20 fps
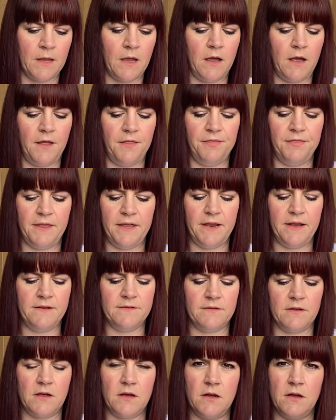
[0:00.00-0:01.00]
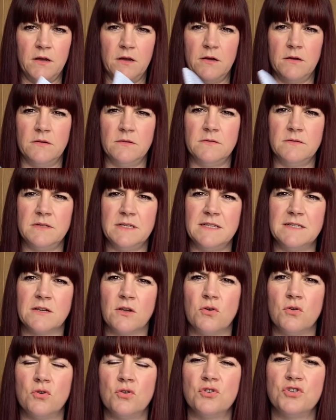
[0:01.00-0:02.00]
And these are these
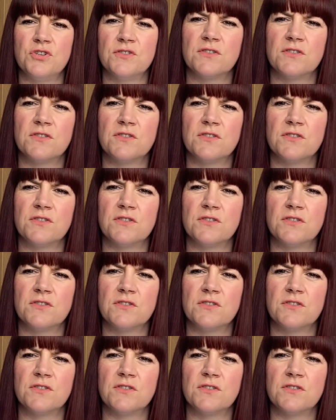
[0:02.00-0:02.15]
gorgeous